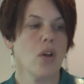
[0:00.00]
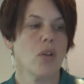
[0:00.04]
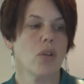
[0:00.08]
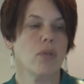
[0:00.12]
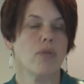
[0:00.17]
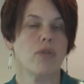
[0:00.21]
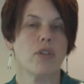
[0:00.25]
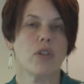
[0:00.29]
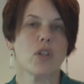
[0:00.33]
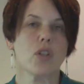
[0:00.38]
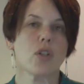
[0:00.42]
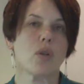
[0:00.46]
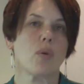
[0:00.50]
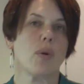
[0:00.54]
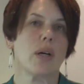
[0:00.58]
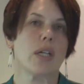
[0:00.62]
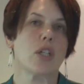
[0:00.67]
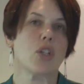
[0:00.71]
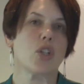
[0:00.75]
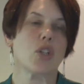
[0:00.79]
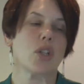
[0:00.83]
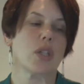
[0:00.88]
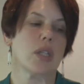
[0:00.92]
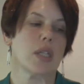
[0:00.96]
The first
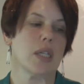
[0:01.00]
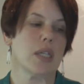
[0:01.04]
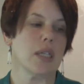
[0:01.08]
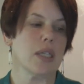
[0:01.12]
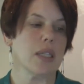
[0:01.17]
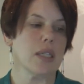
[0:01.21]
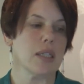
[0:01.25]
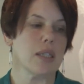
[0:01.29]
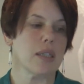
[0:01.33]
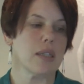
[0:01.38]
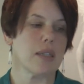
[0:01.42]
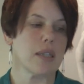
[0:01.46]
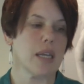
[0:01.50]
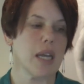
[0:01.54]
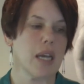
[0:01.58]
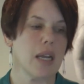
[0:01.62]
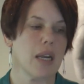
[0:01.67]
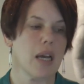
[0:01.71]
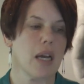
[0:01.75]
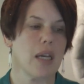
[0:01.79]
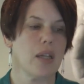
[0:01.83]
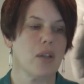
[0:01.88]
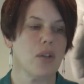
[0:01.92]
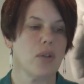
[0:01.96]
question is,
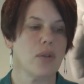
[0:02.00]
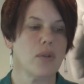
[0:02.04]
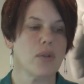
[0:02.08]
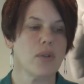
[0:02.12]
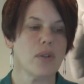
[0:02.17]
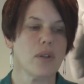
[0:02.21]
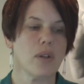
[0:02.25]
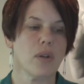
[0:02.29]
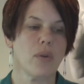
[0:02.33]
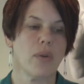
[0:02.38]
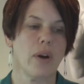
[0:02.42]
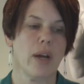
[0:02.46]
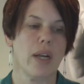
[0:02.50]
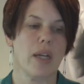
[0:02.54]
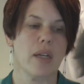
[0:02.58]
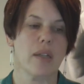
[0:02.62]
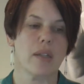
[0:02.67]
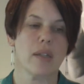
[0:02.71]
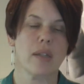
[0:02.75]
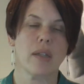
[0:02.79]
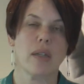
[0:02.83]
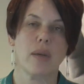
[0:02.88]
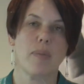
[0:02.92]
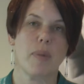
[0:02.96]
can I use the
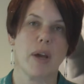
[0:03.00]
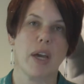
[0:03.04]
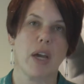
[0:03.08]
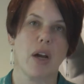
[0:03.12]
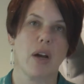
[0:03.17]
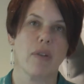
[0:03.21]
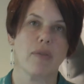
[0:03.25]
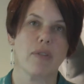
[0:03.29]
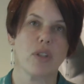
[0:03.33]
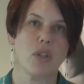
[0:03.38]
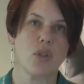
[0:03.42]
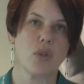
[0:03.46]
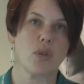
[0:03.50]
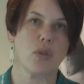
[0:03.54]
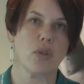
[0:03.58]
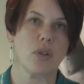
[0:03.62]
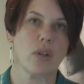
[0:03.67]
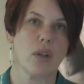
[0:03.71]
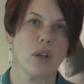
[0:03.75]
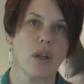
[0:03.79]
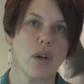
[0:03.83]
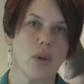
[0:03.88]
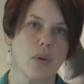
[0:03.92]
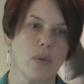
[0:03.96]
credits to pay off a
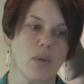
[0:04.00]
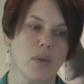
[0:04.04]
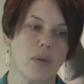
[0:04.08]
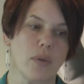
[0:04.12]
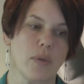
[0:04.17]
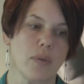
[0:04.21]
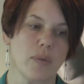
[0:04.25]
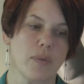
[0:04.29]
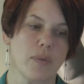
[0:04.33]
student loan?